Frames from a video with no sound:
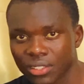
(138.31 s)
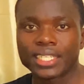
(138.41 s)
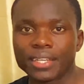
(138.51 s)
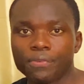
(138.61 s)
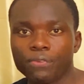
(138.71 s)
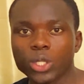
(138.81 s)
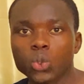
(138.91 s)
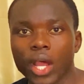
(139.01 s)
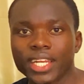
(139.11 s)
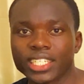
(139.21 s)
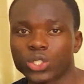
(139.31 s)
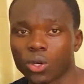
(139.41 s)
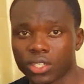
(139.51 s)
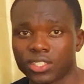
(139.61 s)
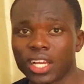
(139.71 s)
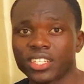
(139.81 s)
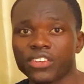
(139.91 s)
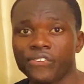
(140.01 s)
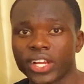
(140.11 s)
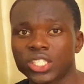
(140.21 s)
The fourth one is
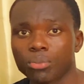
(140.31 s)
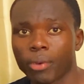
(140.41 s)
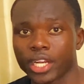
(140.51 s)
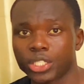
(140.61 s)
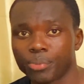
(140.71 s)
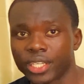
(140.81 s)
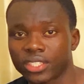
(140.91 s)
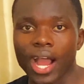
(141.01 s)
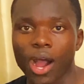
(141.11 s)
understanding risk management.